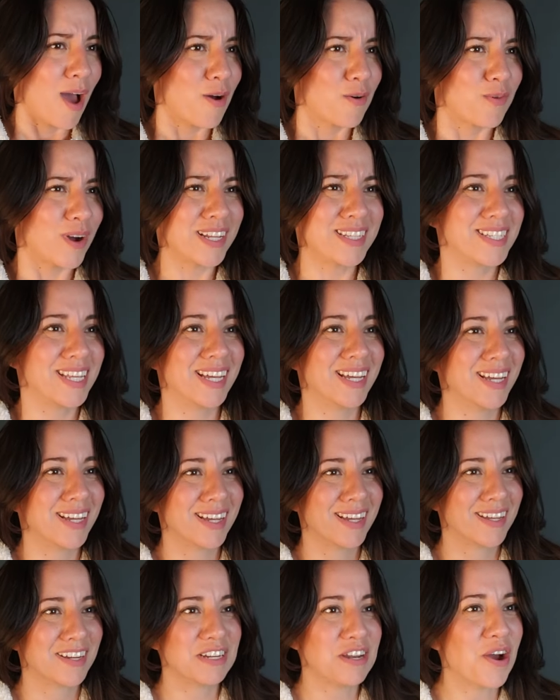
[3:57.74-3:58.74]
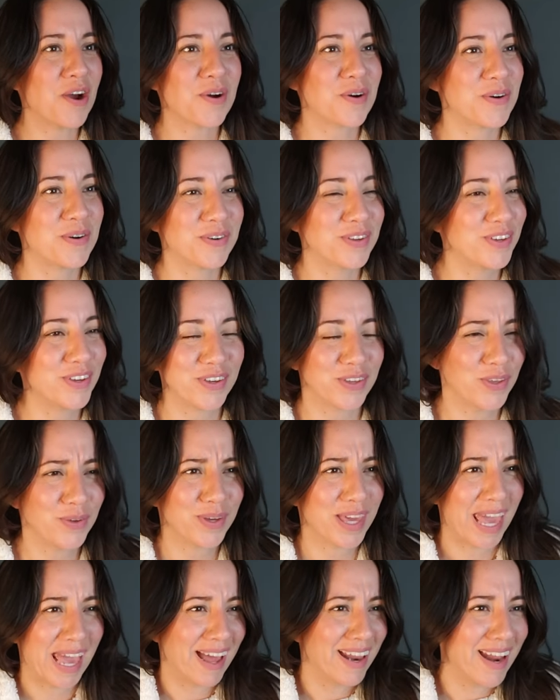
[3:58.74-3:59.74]
What? No, you
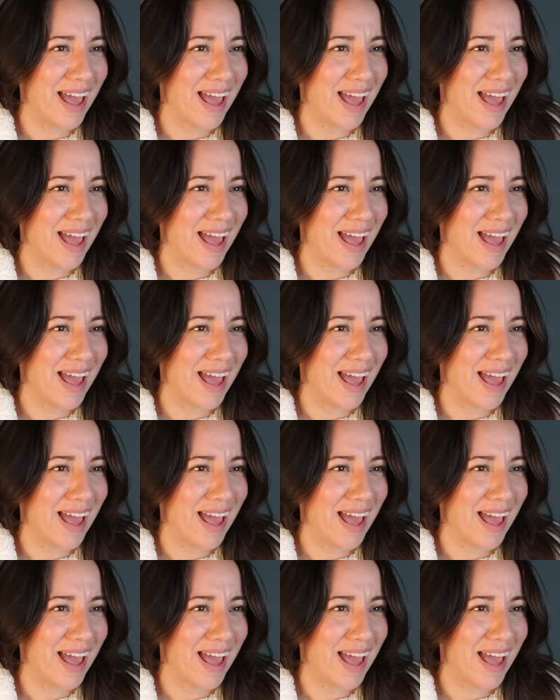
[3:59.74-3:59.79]
can't